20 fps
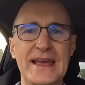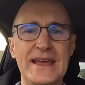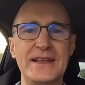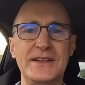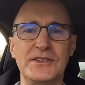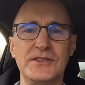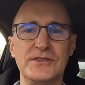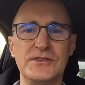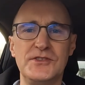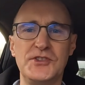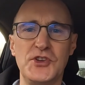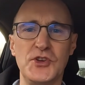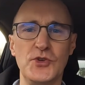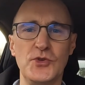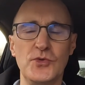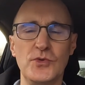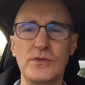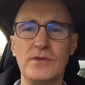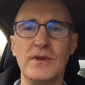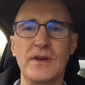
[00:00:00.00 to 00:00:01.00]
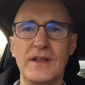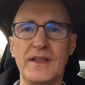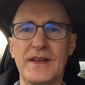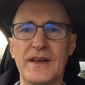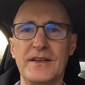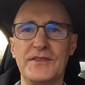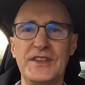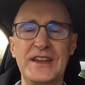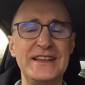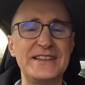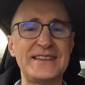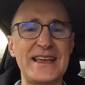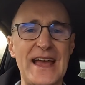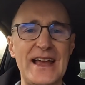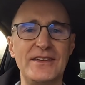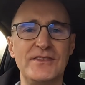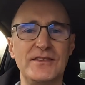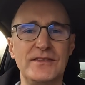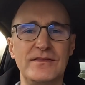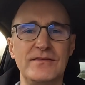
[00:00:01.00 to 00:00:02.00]
into the
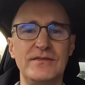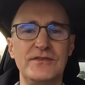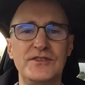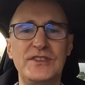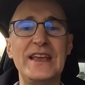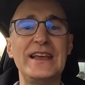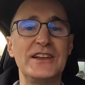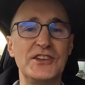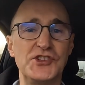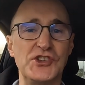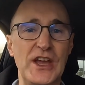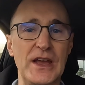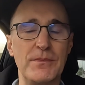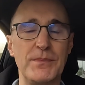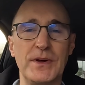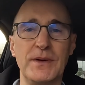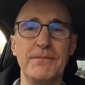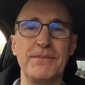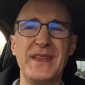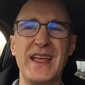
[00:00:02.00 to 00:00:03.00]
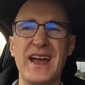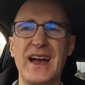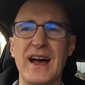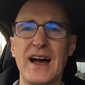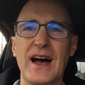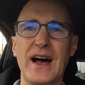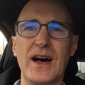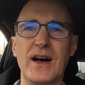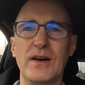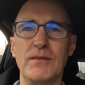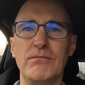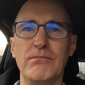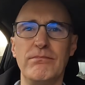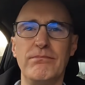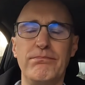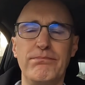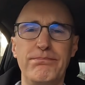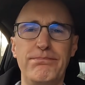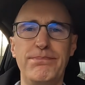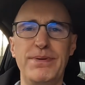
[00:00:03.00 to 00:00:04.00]
Nissan dealership
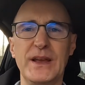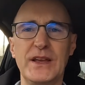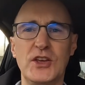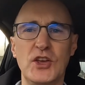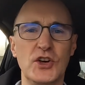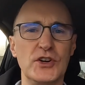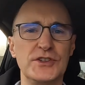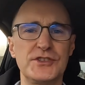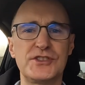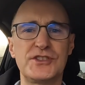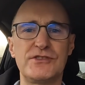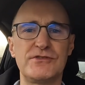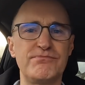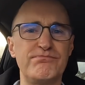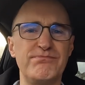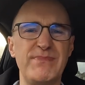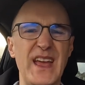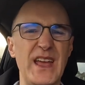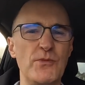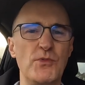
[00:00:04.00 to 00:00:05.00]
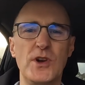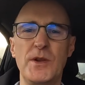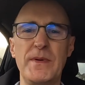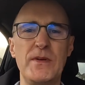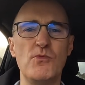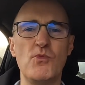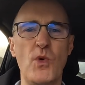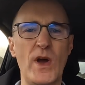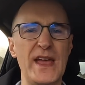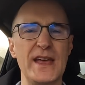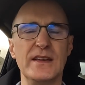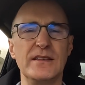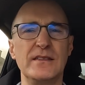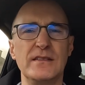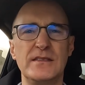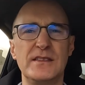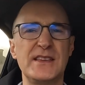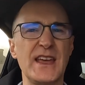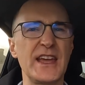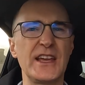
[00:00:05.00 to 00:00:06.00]
because it would have been weird
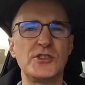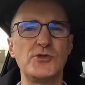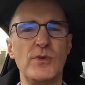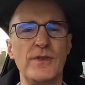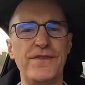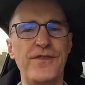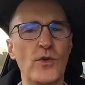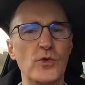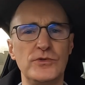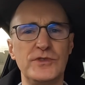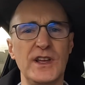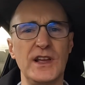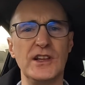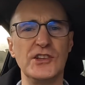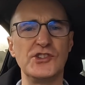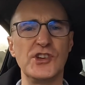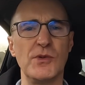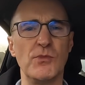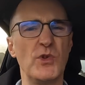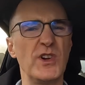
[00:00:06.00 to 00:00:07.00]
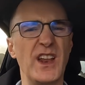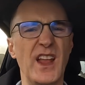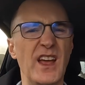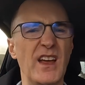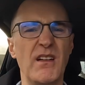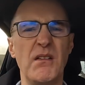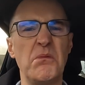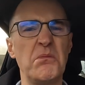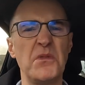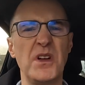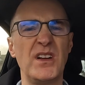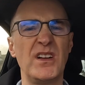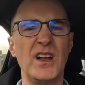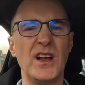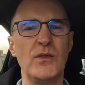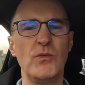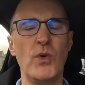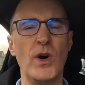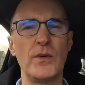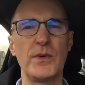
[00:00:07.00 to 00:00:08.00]
to take it to a Ford dealership, wouldn't it?
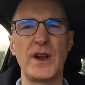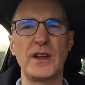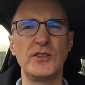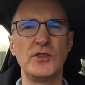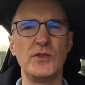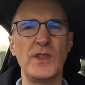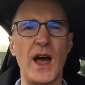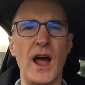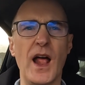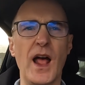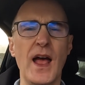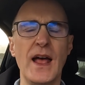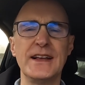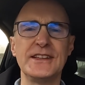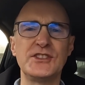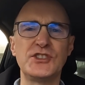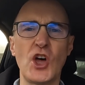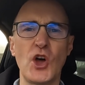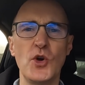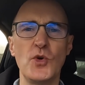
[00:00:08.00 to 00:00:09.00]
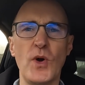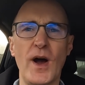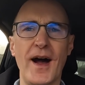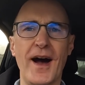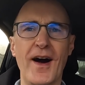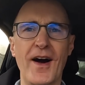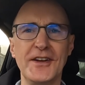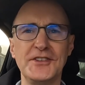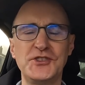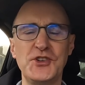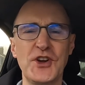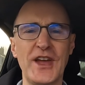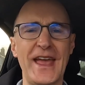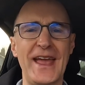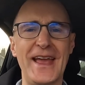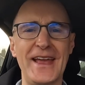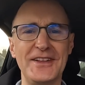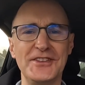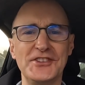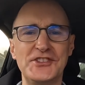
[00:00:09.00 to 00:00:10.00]
Why would I do that? So I took
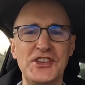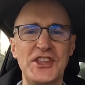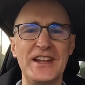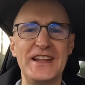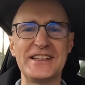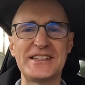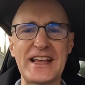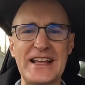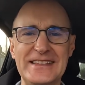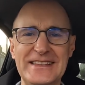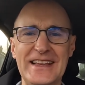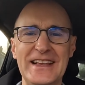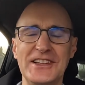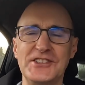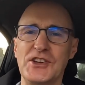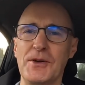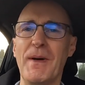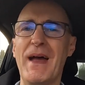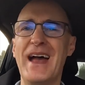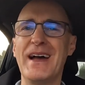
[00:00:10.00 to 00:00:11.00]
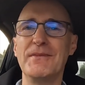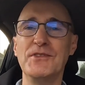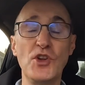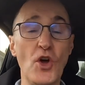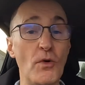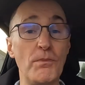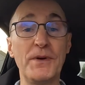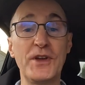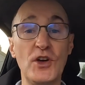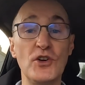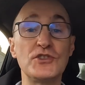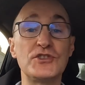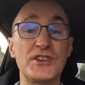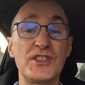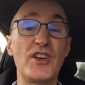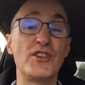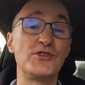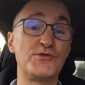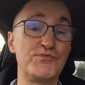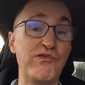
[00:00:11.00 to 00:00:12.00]
it into the Nissan dealership, not because
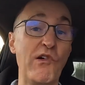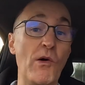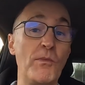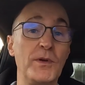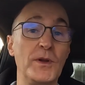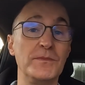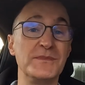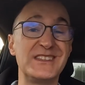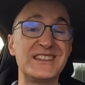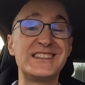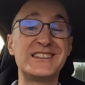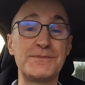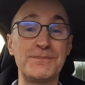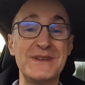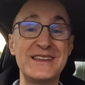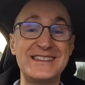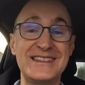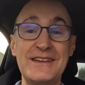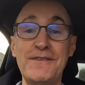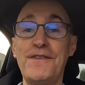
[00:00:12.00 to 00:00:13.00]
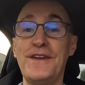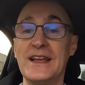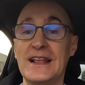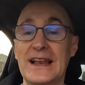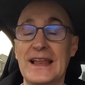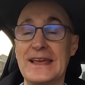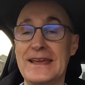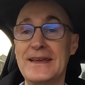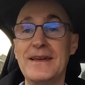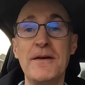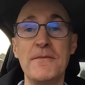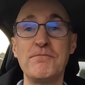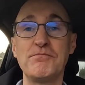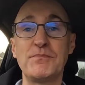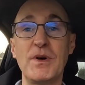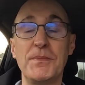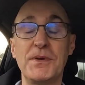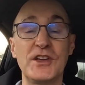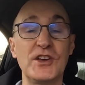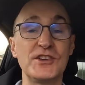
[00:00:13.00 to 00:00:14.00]
of those problems specifically,
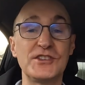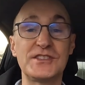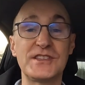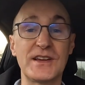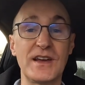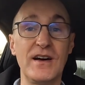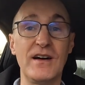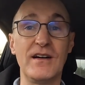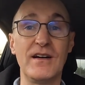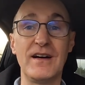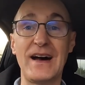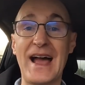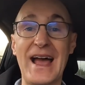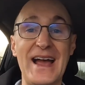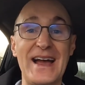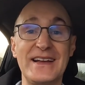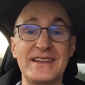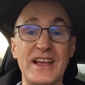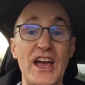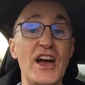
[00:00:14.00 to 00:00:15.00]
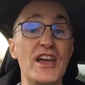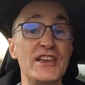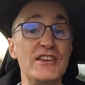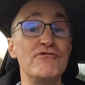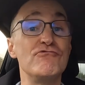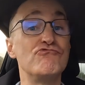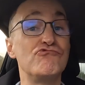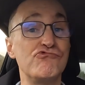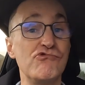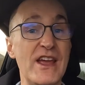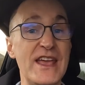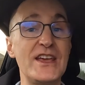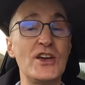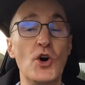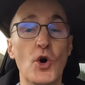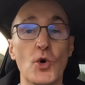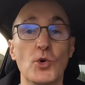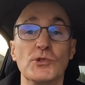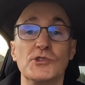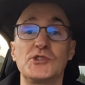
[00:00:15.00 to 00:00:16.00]
but because the car had a
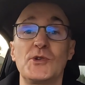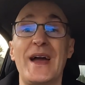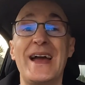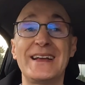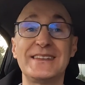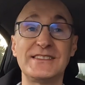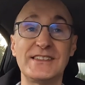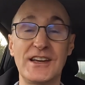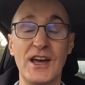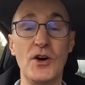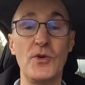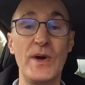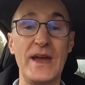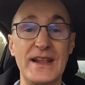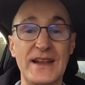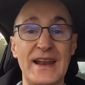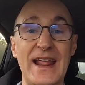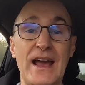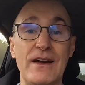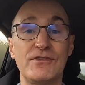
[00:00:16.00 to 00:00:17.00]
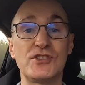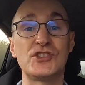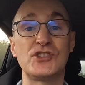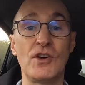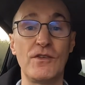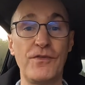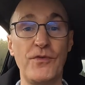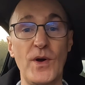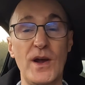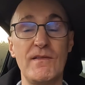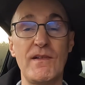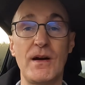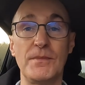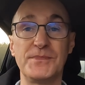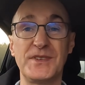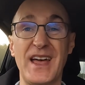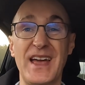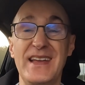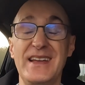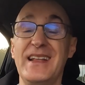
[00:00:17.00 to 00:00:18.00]
recall. So I had to go in and have a software
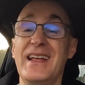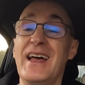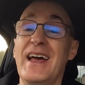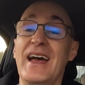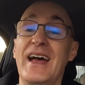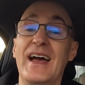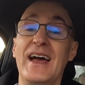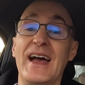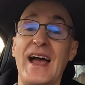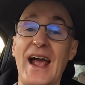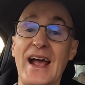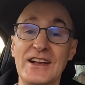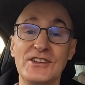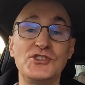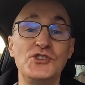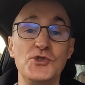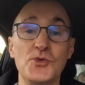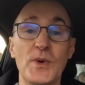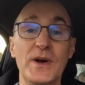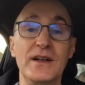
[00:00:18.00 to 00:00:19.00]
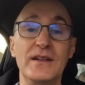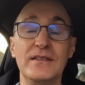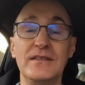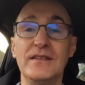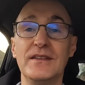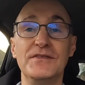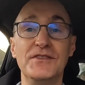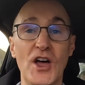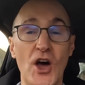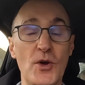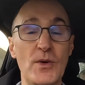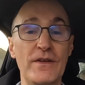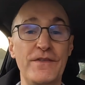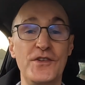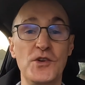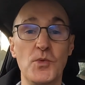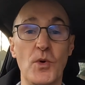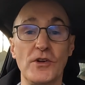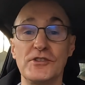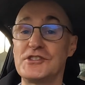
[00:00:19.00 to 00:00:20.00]
update. As you will know if
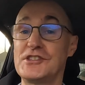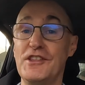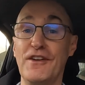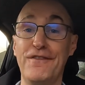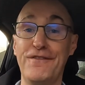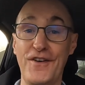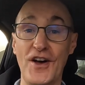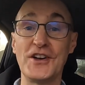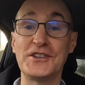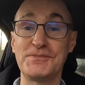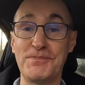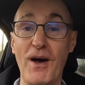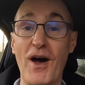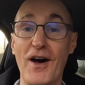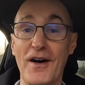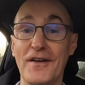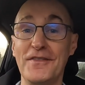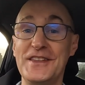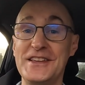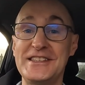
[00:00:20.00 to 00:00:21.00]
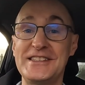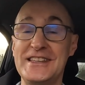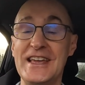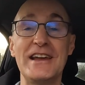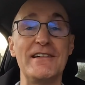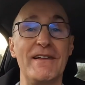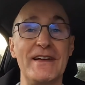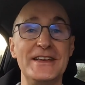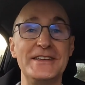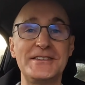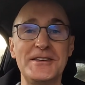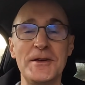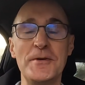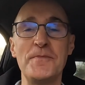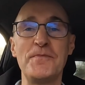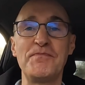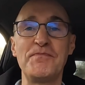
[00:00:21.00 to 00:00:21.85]
you watched the first part of this series,